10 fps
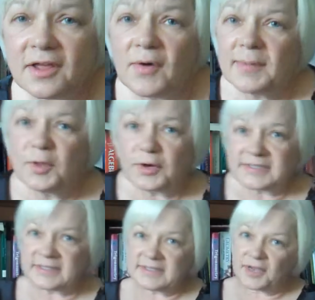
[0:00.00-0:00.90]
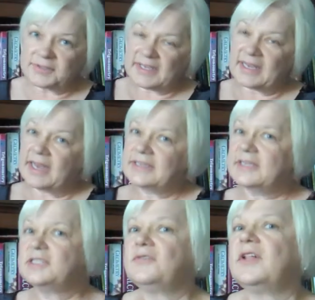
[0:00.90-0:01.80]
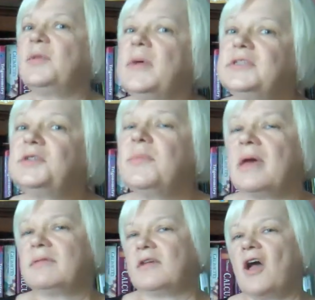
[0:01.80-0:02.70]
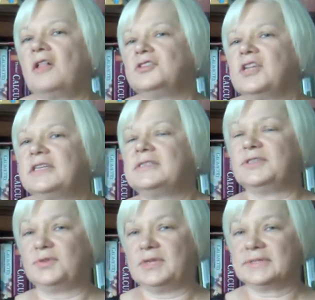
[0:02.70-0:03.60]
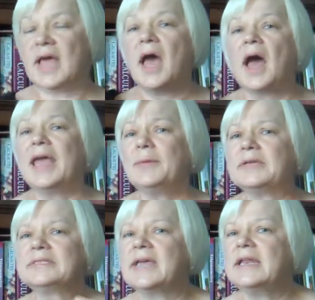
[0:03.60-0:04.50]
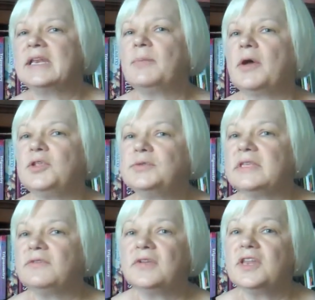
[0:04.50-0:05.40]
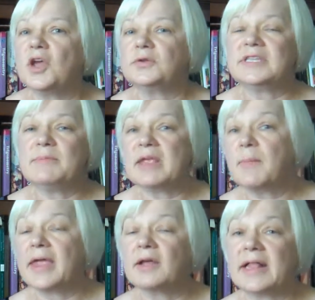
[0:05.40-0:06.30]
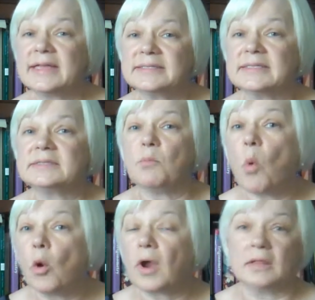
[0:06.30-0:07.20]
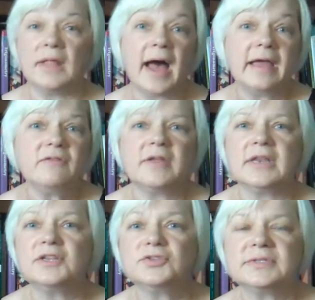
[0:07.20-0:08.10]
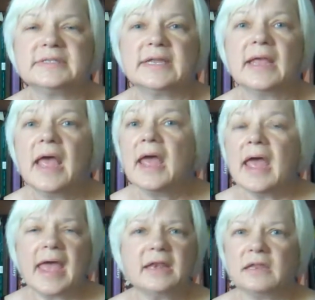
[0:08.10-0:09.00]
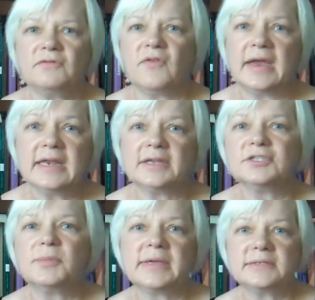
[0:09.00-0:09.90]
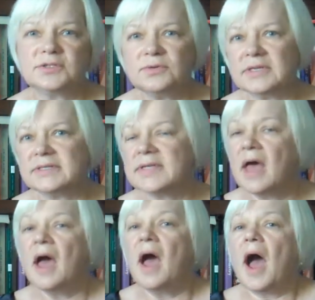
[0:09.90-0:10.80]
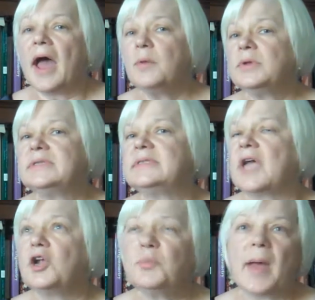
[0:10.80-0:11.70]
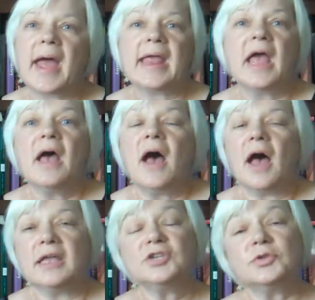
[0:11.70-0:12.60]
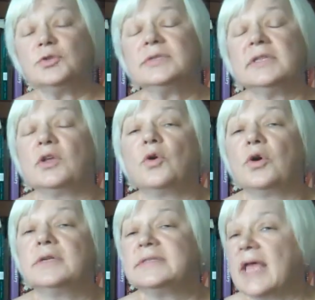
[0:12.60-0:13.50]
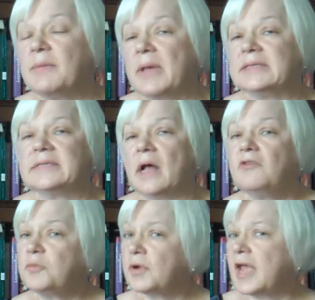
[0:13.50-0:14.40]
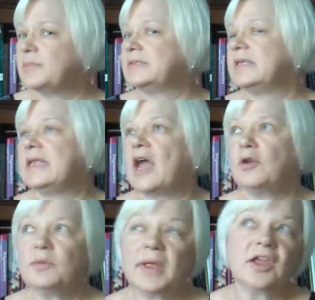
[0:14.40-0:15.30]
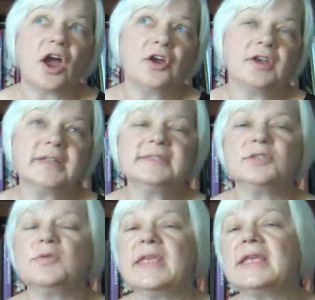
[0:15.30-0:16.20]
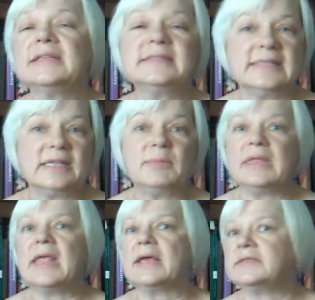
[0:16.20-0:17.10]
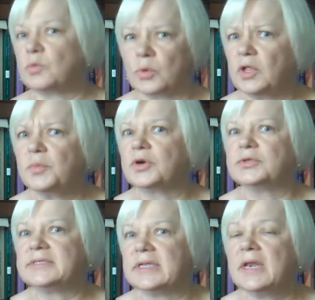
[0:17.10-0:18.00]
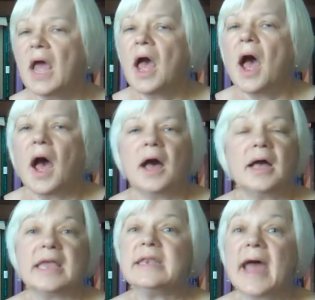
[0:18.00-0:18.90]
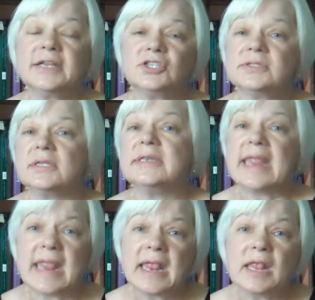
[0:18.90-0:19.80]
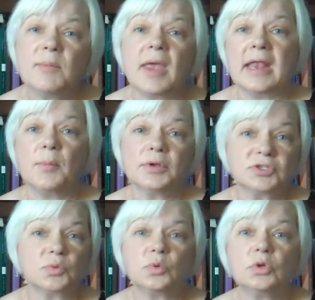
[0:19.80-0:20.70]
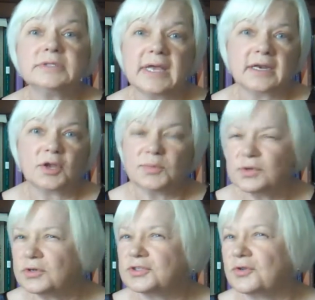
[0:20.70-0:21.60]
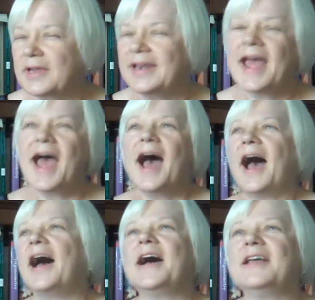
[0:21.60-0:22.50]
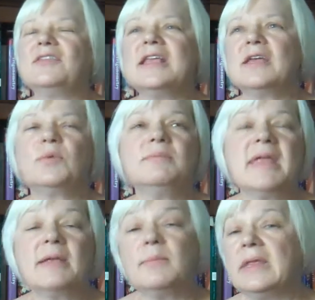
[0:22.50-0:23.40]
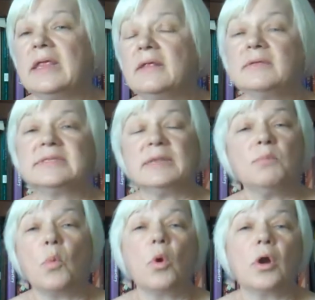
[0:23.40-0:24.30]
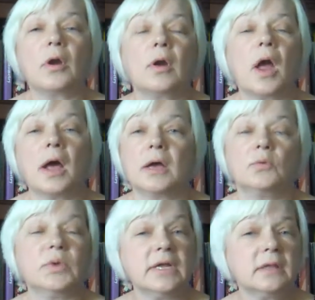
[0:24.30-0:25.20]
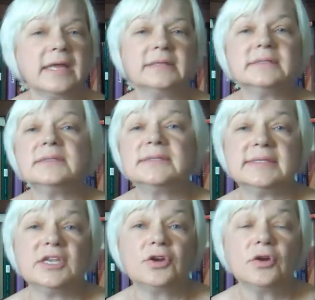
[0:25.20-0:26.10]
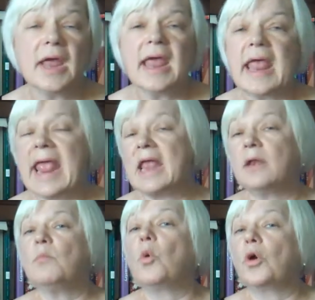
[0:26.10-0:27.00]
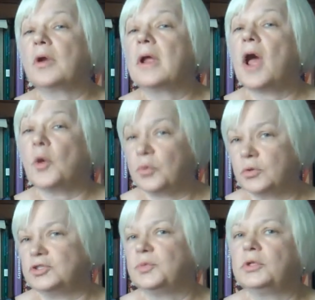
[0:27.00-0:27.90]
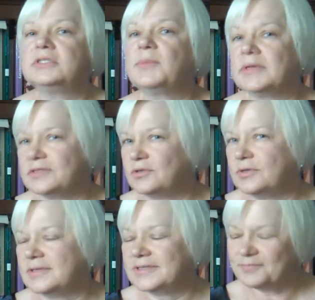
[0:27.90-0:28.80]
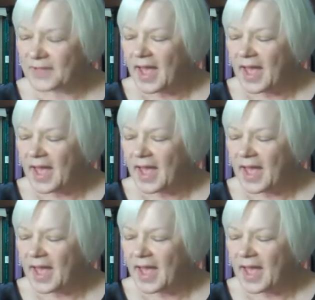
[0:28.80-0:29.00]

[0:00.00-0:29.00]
Hello, I'm Laura Sosnowski and I teach developmental math to college-age students. I am excited about using video to make my classes more alive and interesting and inviting to my students. I would start by introducing the course and myself, perhaps sitting out in my garden so they can see me as a real person and not just a name and a bunch of rules on a computer screen. I think it would make me seem more real and sincere and more approachable to my students.